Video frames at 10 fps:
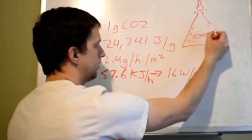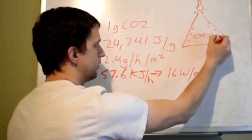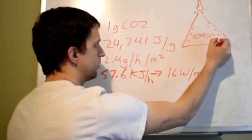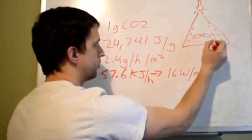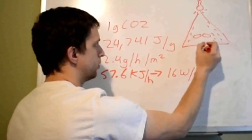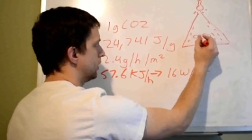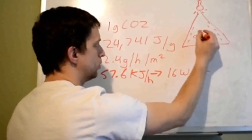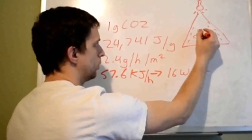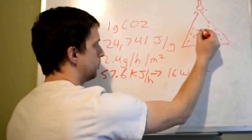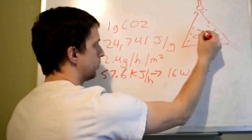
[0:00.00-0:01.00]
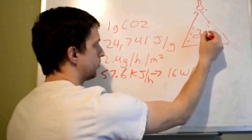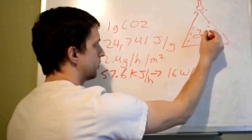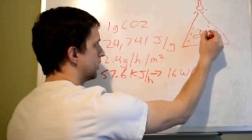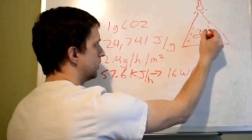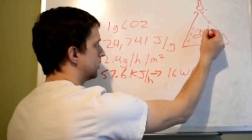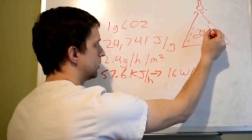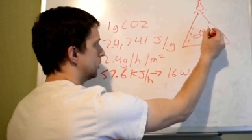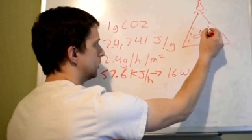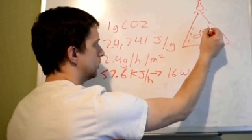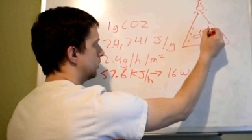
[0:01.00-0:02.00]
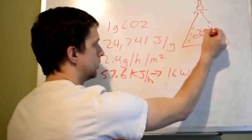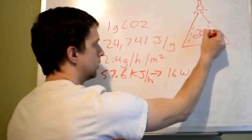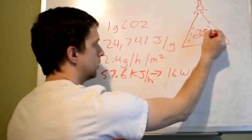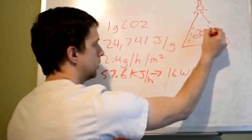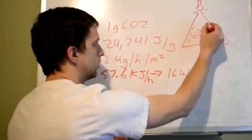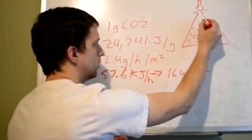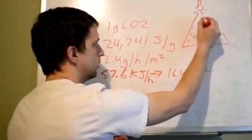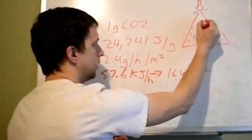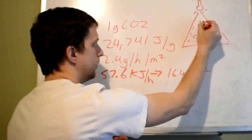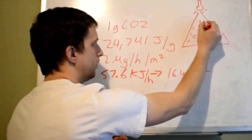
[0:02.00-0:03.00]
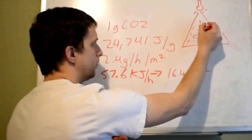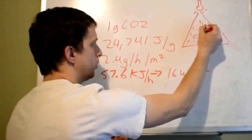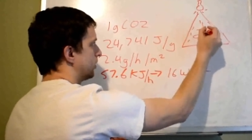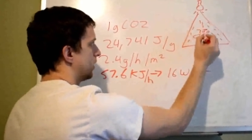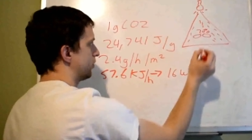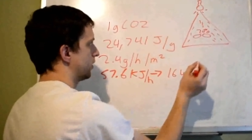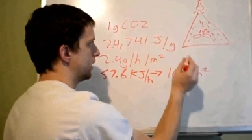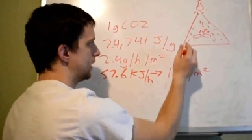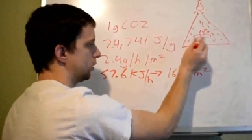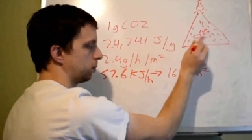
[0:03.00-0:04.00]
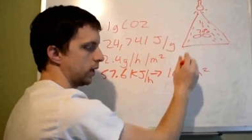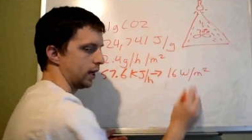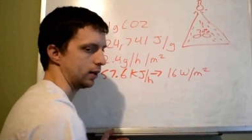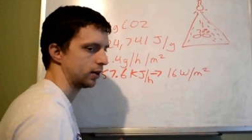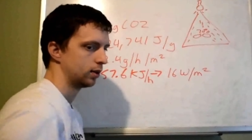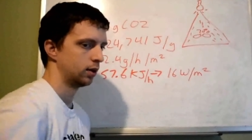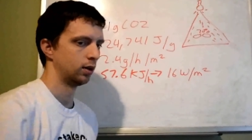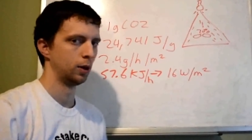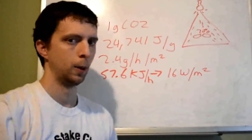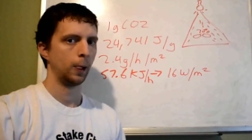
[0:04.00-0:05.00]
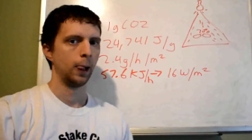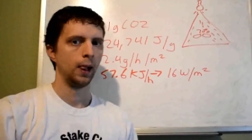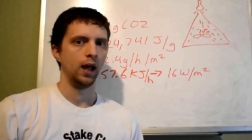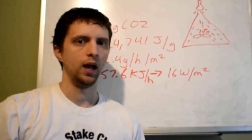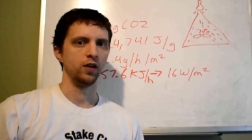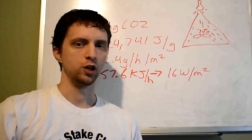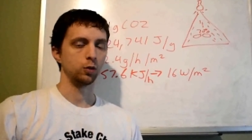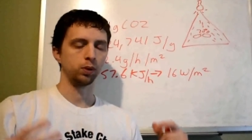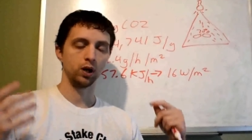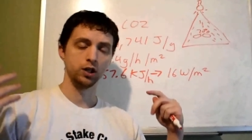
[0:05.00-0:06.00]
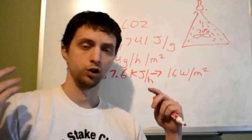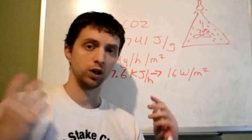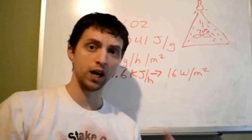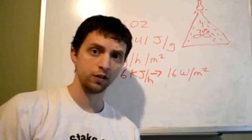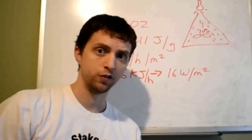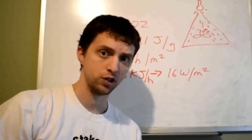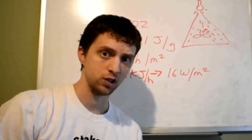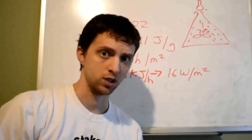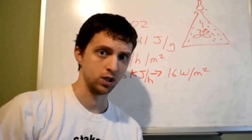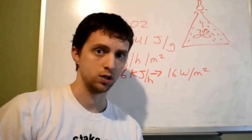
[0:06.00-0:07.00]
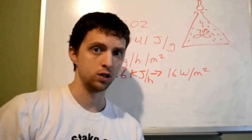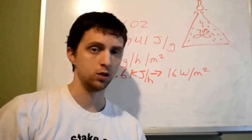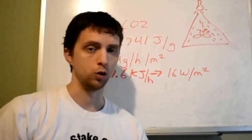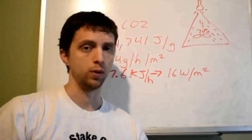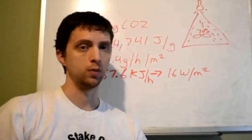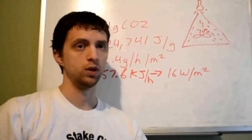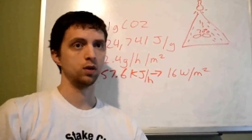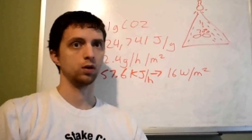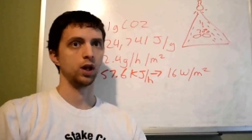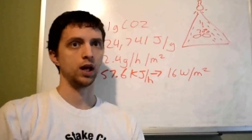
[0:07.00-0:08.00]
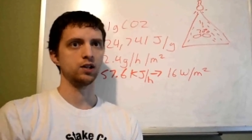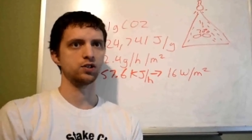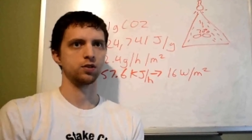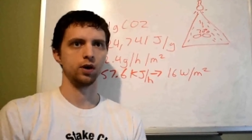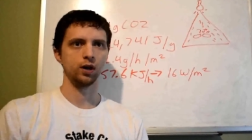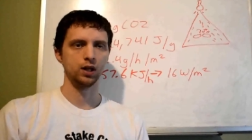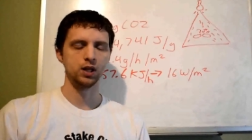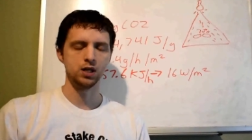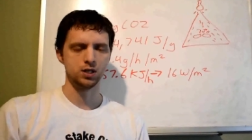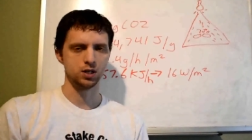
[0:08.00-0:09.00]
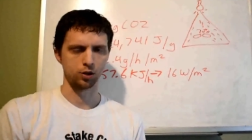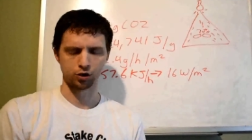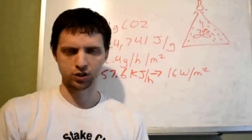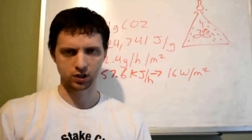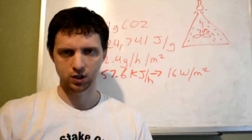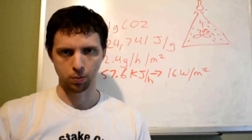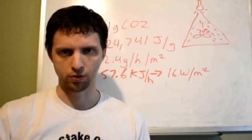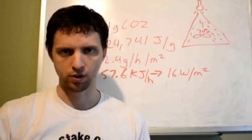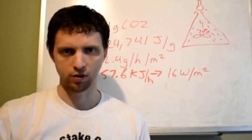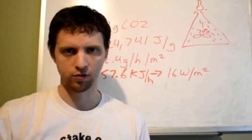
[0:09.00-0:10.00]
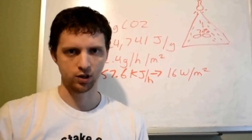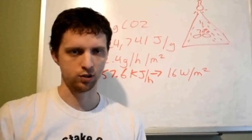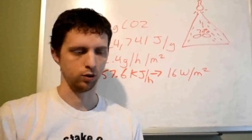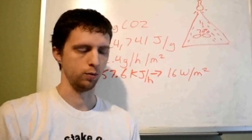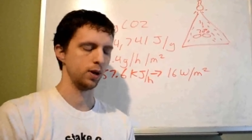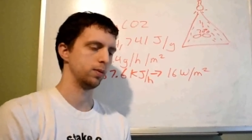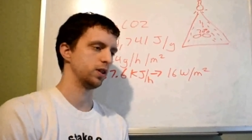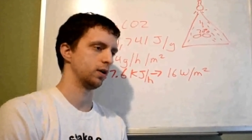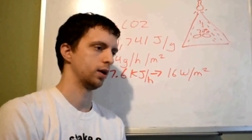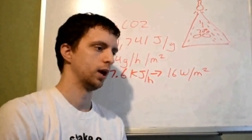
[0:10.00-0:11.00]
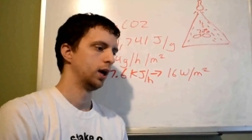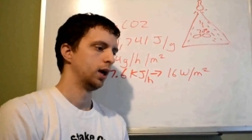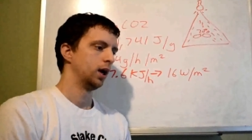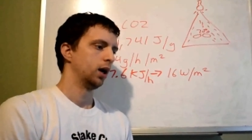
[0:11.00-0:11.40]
this is only 20% of the photons are going to hit the plant. And then you can plug in your light efficiency too. Maybe your lights are LEDs and they're 60% efficient, or maybe they're